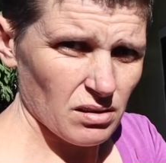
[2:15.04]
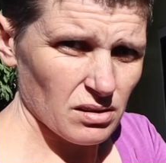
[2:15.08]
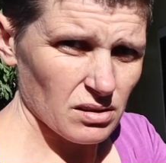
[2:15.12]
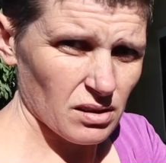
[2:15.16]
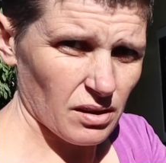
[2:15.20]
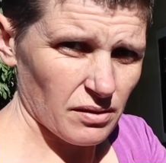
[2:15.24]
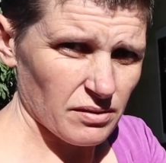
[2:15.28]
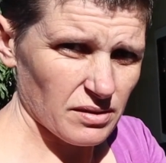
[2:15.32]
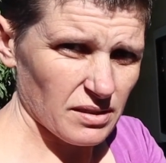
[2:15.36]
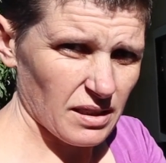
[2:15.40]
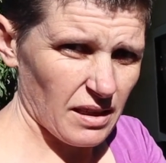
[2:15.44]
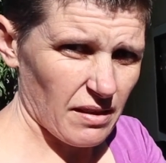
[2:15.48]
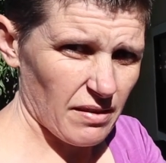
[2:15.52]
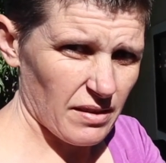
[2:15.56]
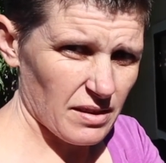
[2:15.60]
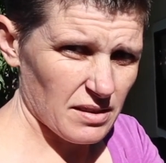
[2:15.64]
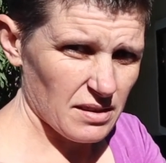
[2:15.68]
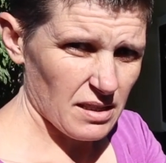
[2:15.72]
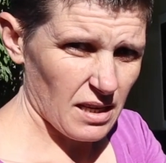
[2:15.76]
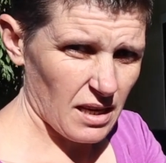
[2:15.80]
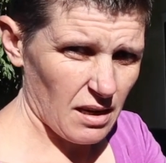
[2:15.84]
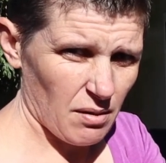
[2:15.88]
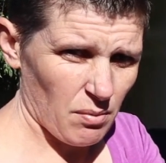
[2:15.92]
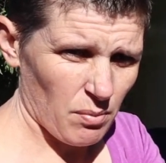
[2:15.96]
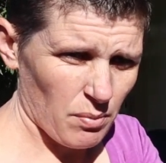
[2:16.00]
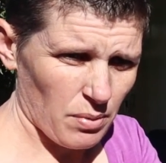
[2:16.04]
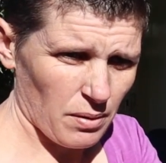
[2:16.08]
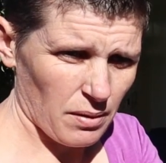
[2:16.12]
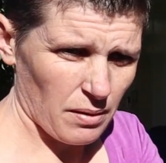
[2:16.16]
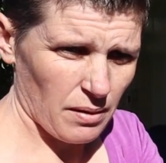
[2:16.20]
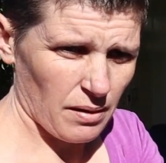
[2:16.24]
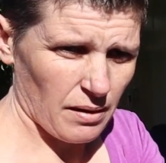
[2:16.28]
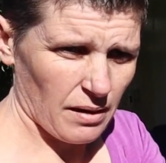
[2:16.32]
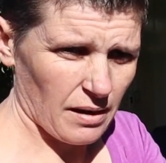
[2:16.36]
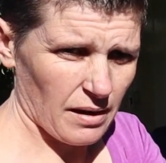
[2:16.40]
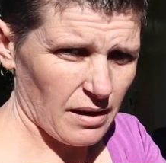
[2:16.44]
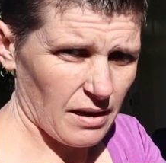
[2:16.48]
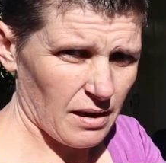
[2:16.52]
So I've set the temp
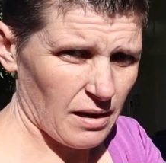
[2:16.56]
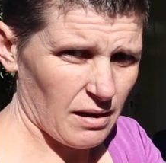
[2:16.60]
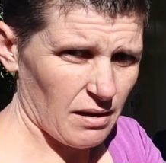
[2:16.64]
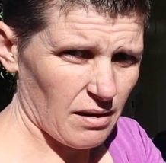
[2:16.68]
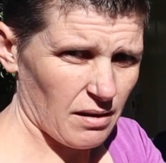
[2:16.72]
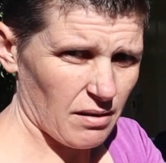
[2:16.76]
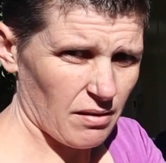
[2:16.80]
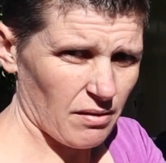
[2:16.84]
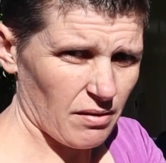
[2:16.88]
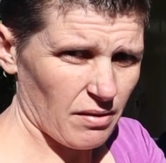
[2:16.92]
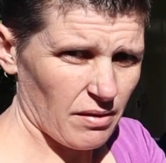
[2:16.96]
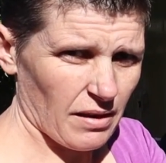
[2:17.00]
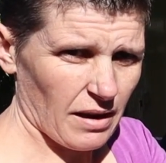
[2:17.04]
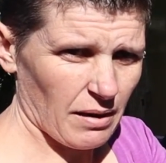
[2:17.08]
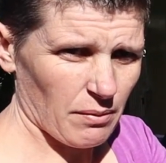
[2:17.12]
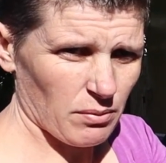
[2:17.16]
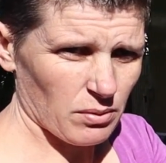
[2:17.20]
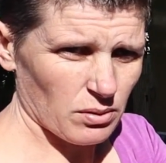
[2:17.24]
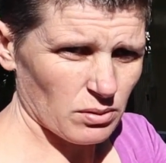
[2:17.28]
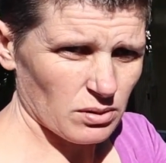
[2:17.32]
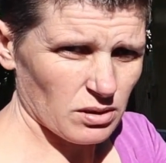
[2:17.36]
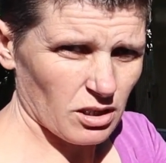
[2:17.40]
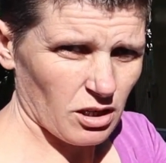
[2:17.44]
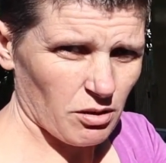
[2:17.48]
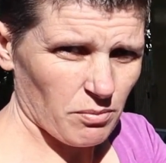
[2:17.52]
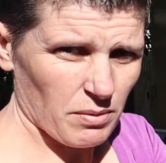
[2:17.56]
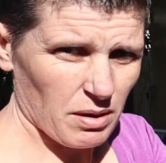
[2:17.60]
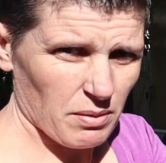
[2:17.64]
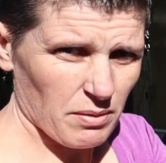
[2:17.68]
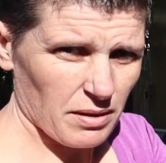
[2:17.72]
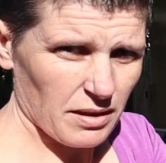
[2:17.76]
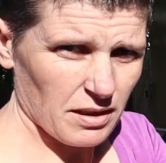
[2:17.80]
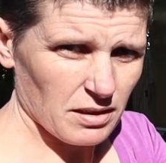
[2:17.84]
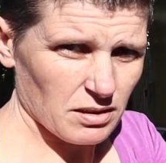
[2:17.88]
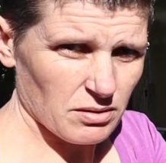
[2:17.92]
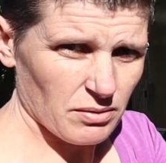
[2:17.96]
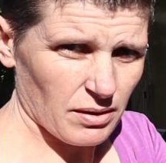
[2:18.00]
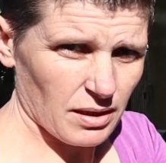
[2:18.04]
and that will tell me
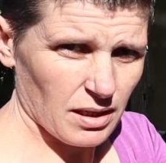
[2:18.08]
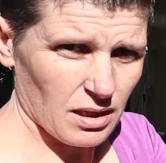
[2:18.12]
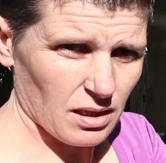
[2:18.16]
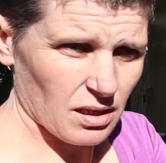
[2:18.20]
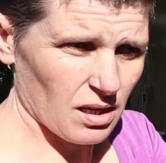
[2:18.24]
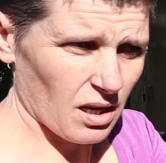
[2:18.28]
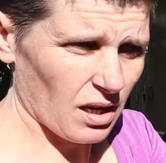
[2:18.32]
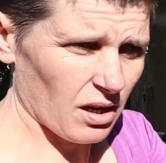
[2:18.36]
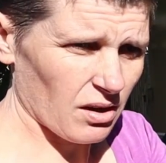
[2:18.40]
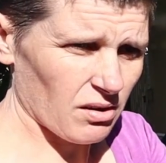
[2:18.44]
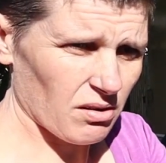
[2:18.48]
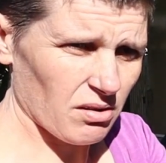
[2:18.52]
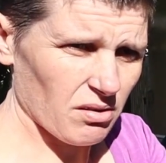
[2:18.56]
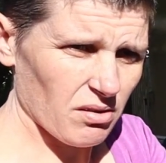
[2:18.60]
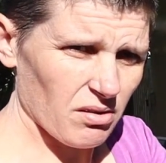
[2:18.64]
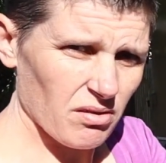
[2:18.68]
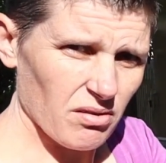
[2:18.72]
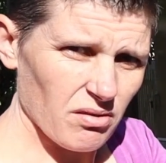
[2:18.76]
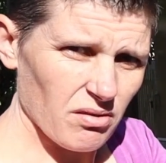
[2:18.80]
when it's ready to go.